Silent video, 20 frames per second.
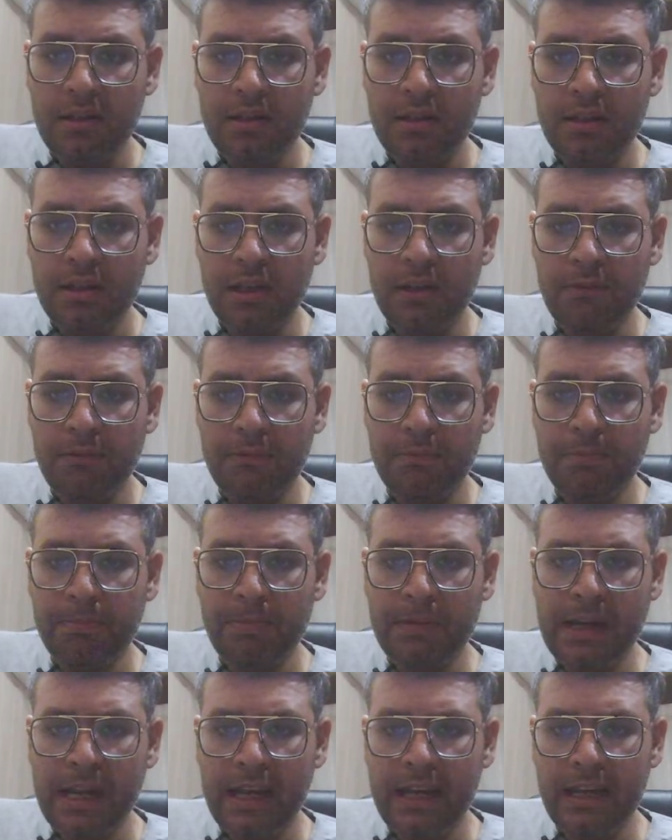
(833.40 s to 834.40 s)
if
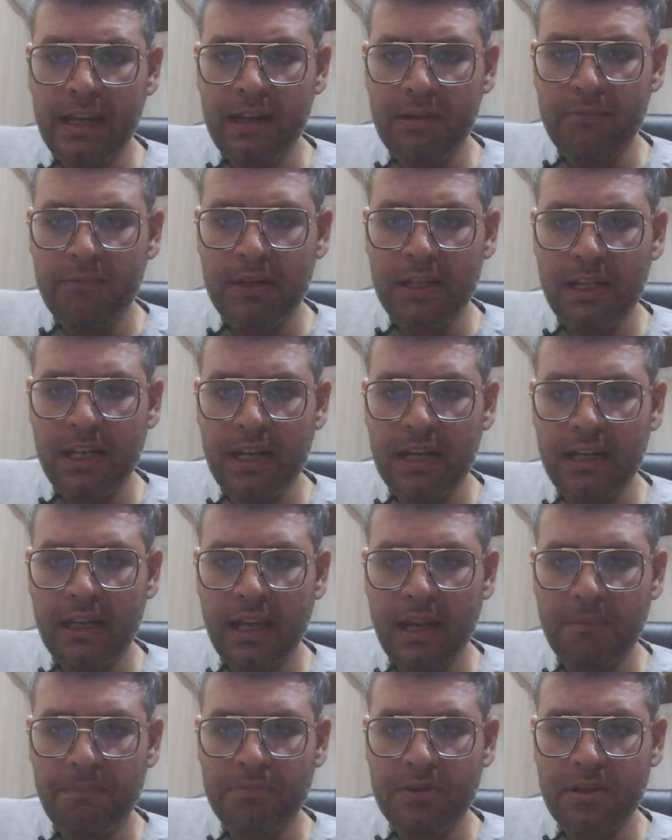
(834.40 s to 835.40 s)
play here, we can
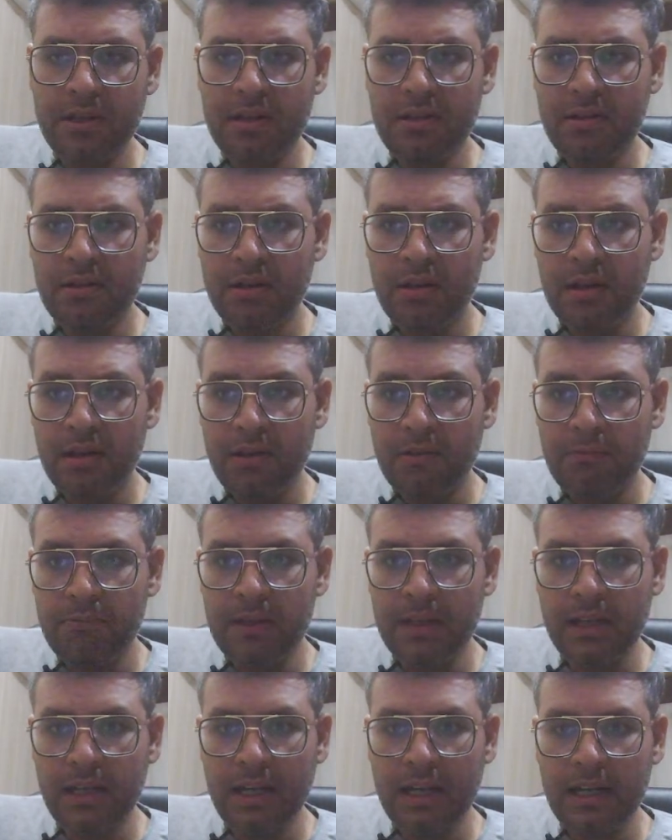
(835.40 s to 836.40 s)
capture,
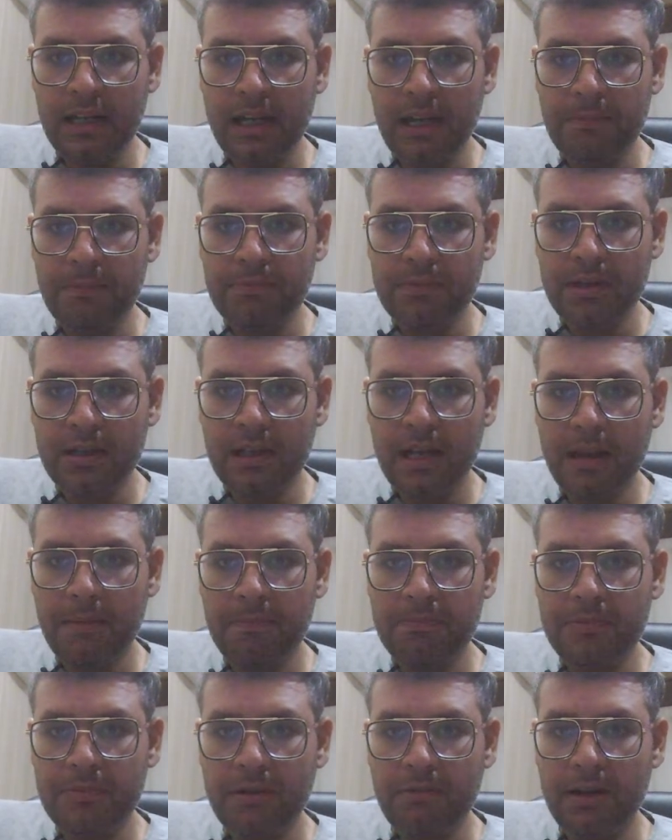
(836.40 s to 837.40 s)

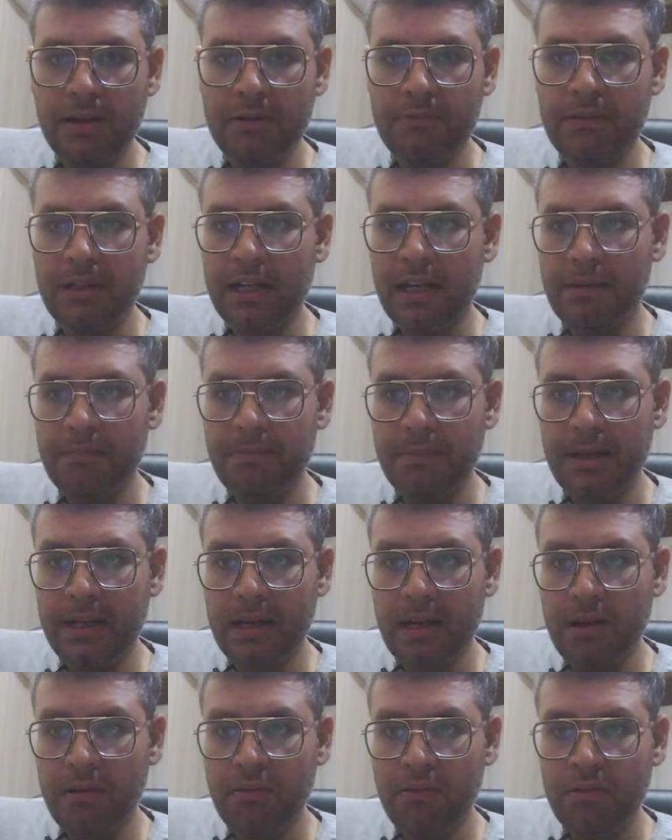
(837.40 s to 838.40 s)
capture. What we can play
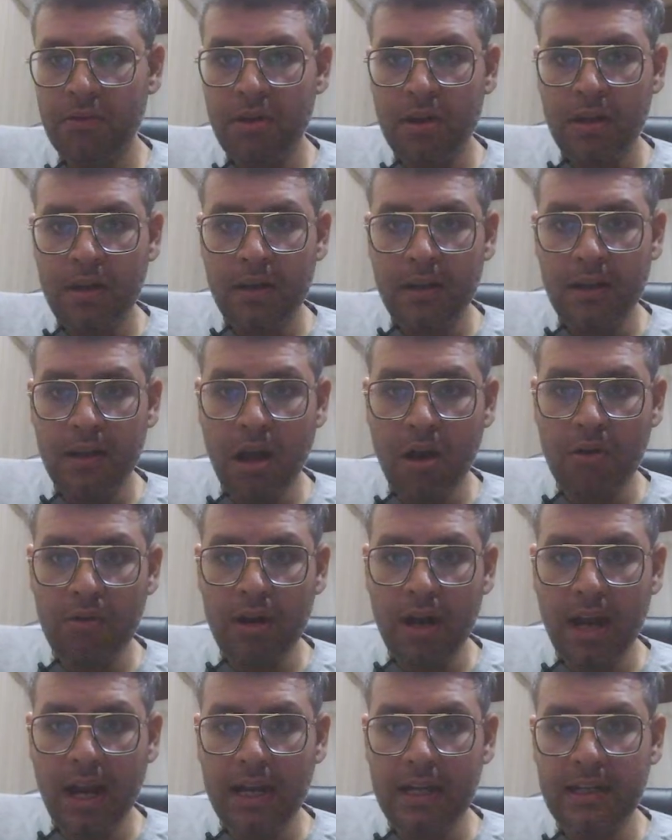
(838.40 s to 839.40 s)
now? Now
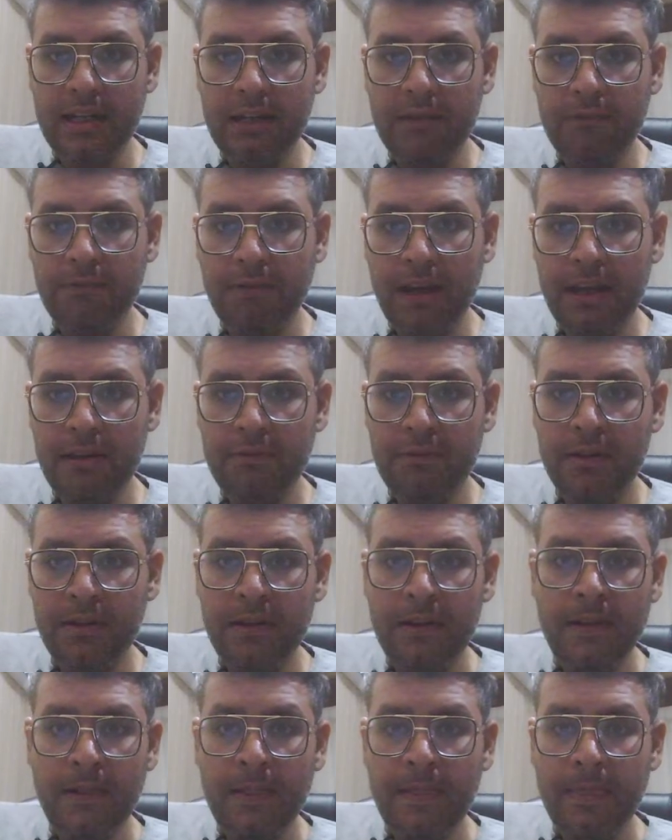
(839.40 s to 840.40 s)
knight d5,
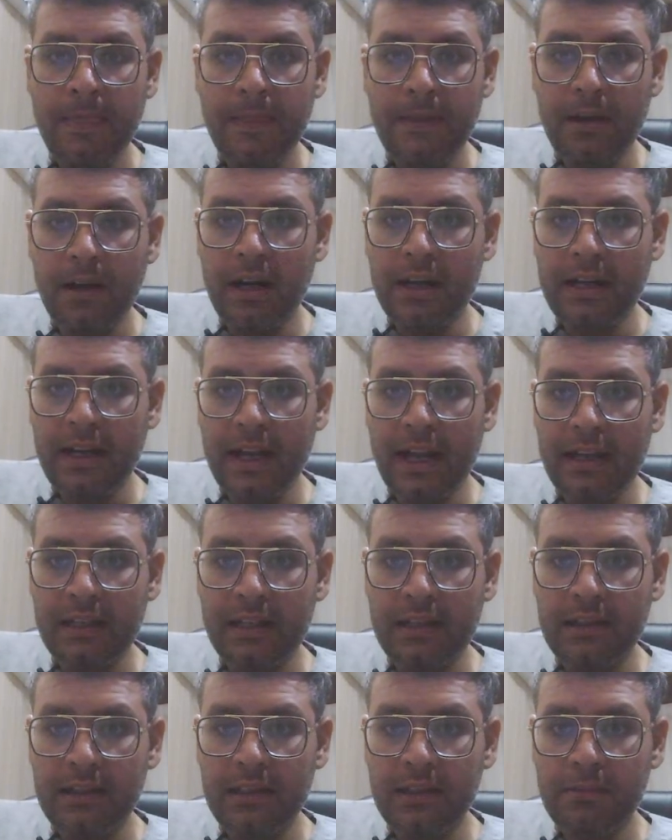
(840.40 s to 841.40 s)

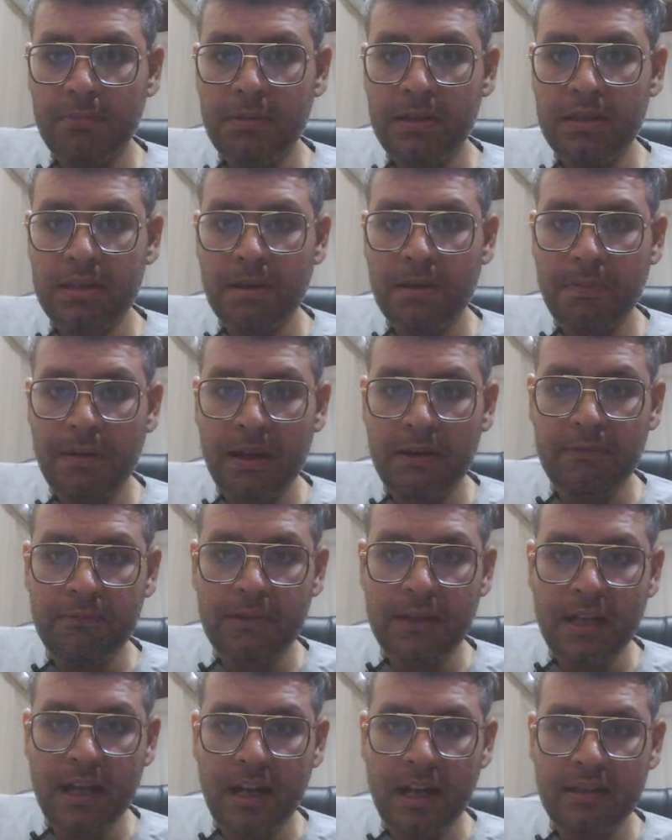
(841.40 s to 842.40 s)
attacking this bishop, and we are